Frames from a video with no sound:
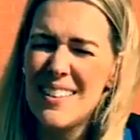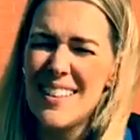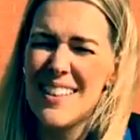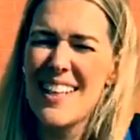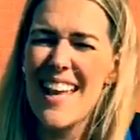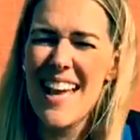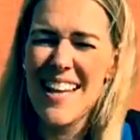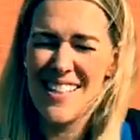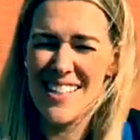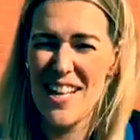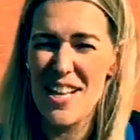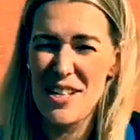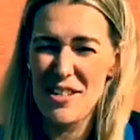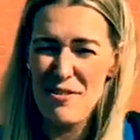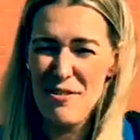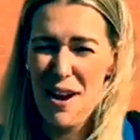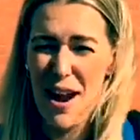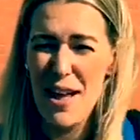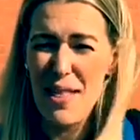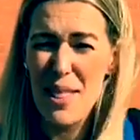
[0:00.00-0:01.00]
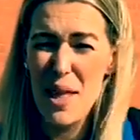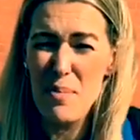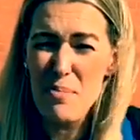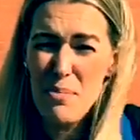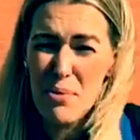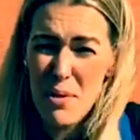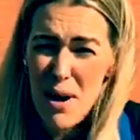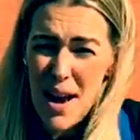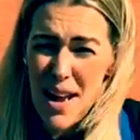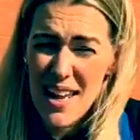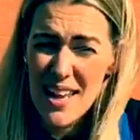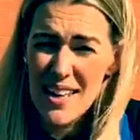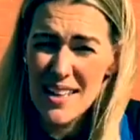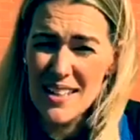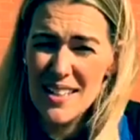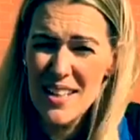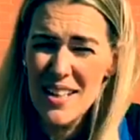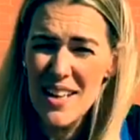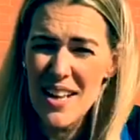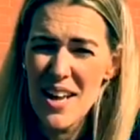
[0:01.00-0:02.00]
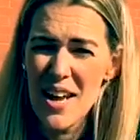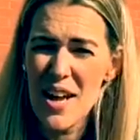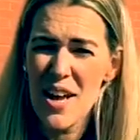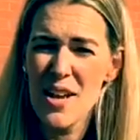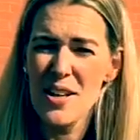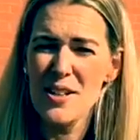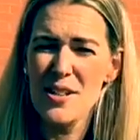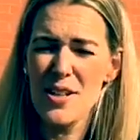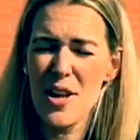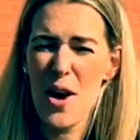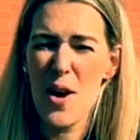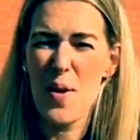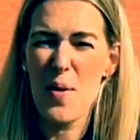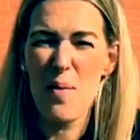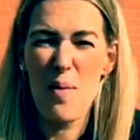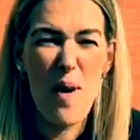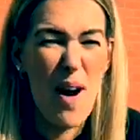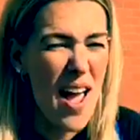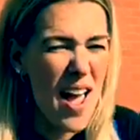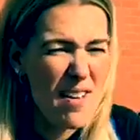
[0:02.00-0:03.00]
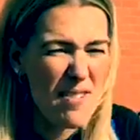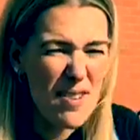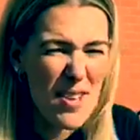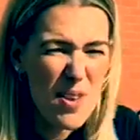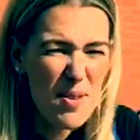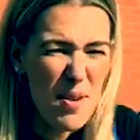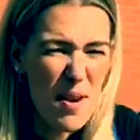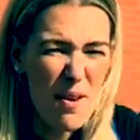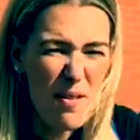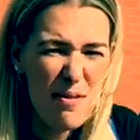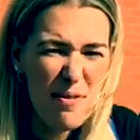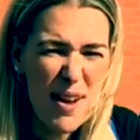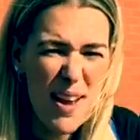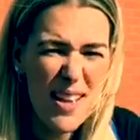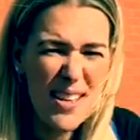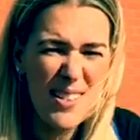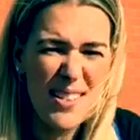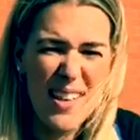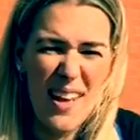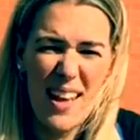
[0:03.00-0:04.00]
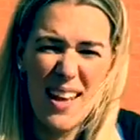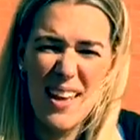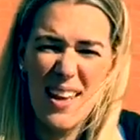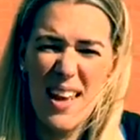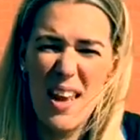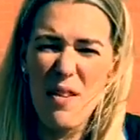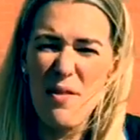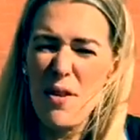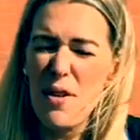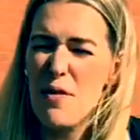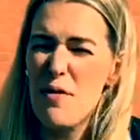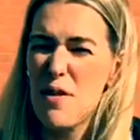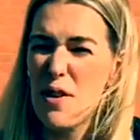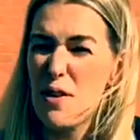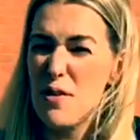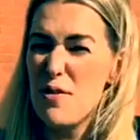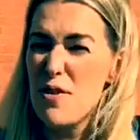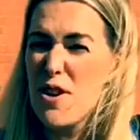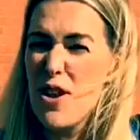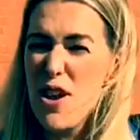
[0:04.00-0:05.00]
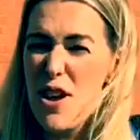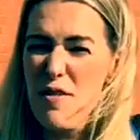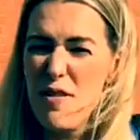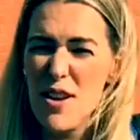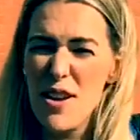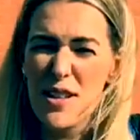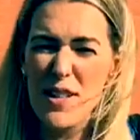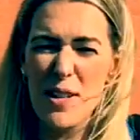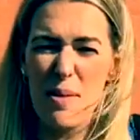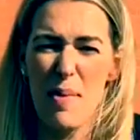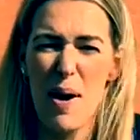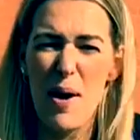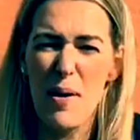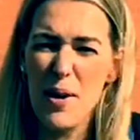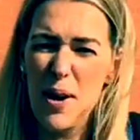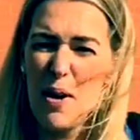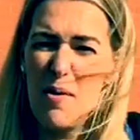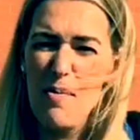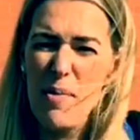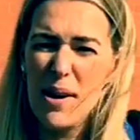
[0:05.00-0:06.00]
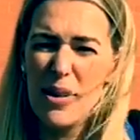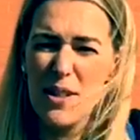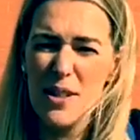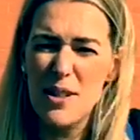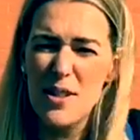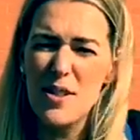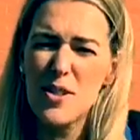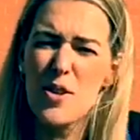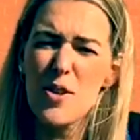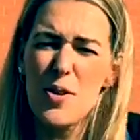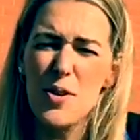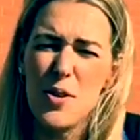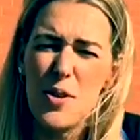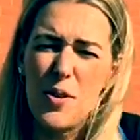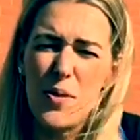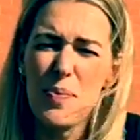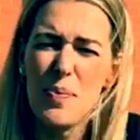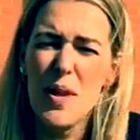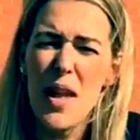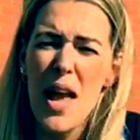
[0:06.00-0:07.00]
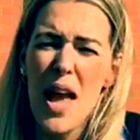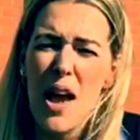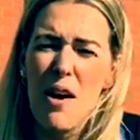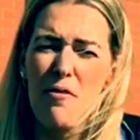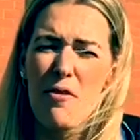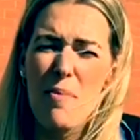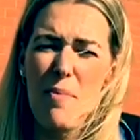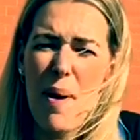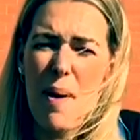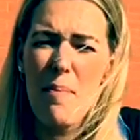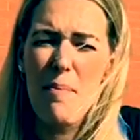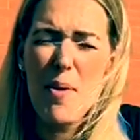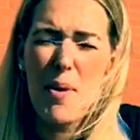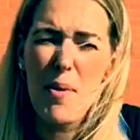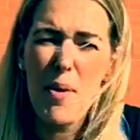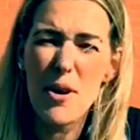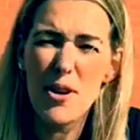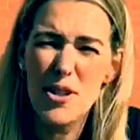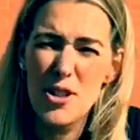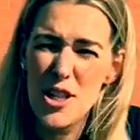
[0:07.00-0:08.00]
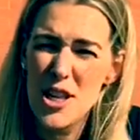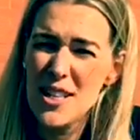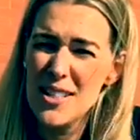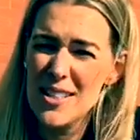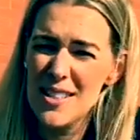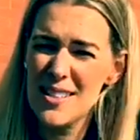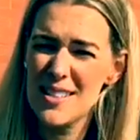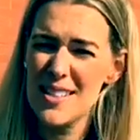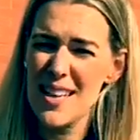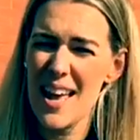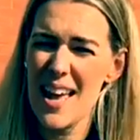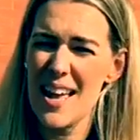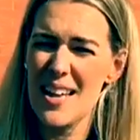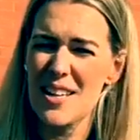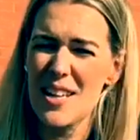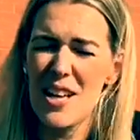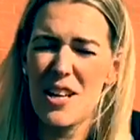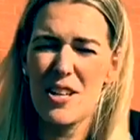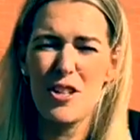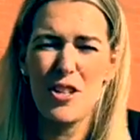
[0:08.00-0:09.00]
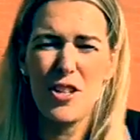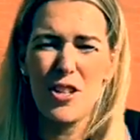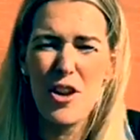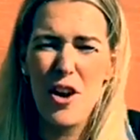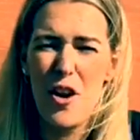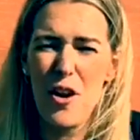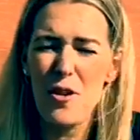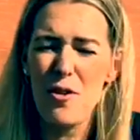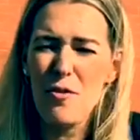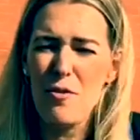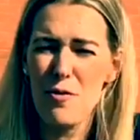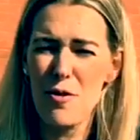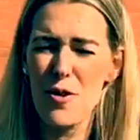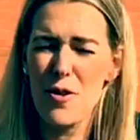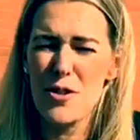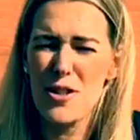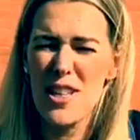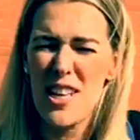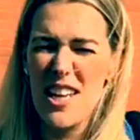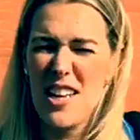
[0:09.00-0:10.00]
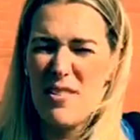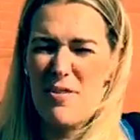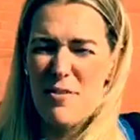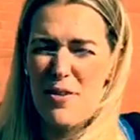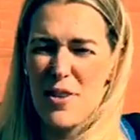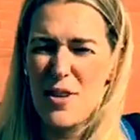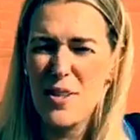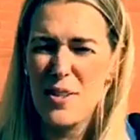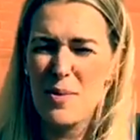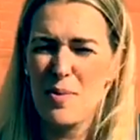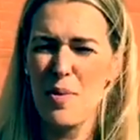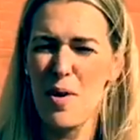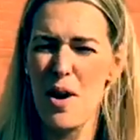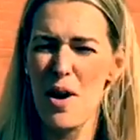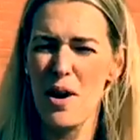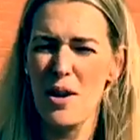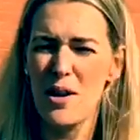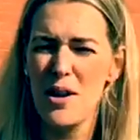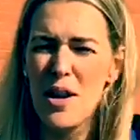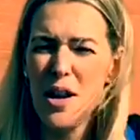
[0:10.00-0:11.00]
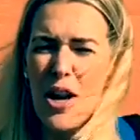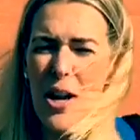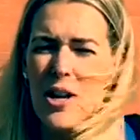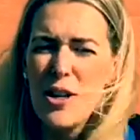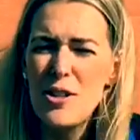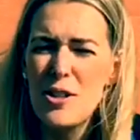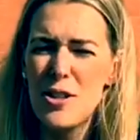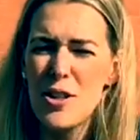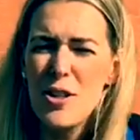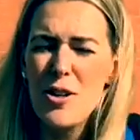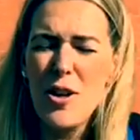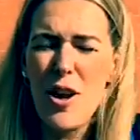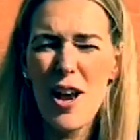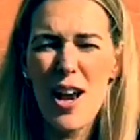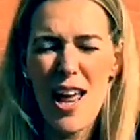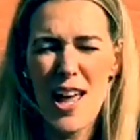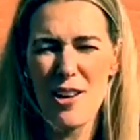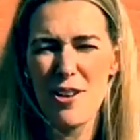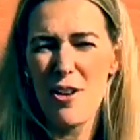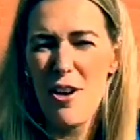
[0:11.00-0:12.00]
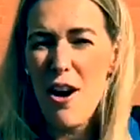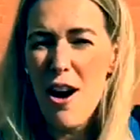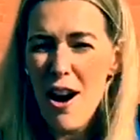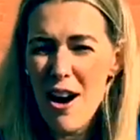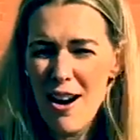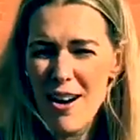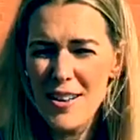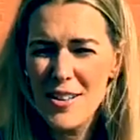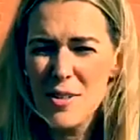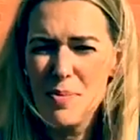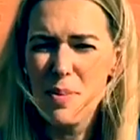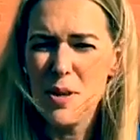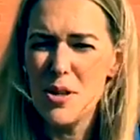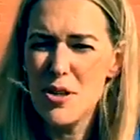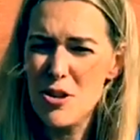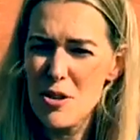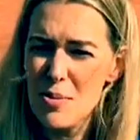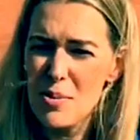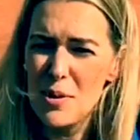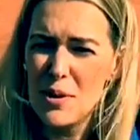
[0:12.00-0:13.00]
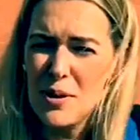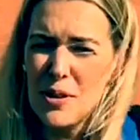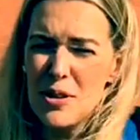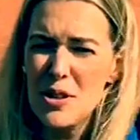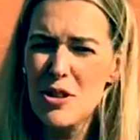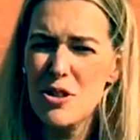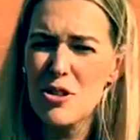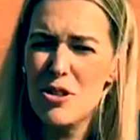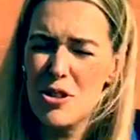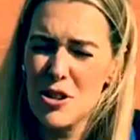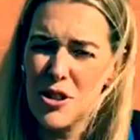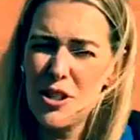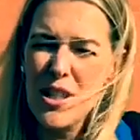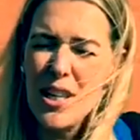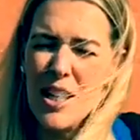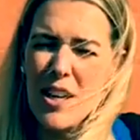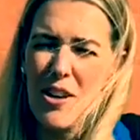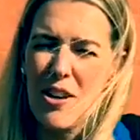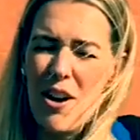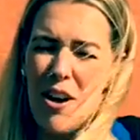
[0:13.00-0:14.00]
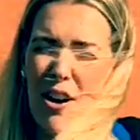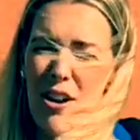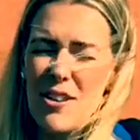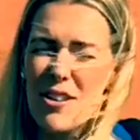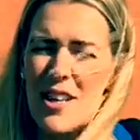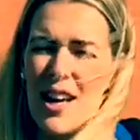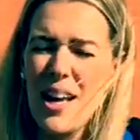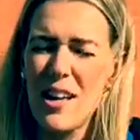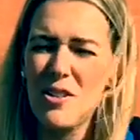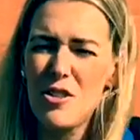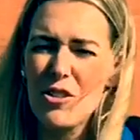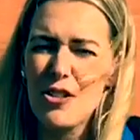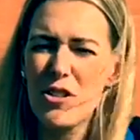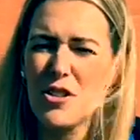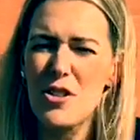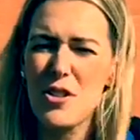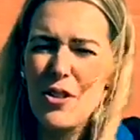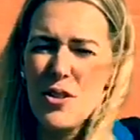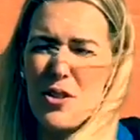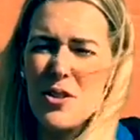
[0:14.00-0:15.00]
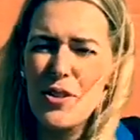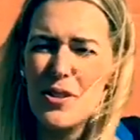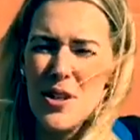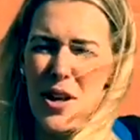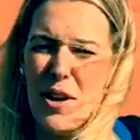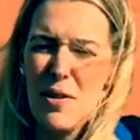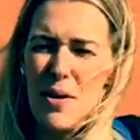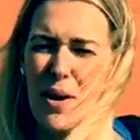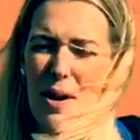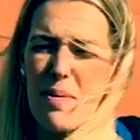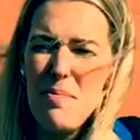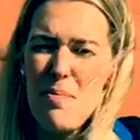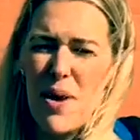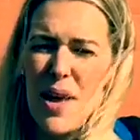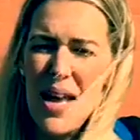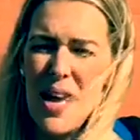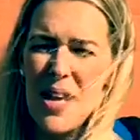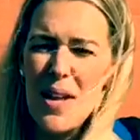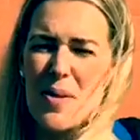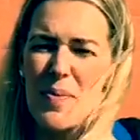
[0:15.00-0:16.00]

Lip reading: Yes, that's right, they prayed. So whatever you are facing, if you feel nervous about going back to school, remember what Jesus said in John 14, verse 1. Do not let your hearts be troubled. Trust in God and trust also in me.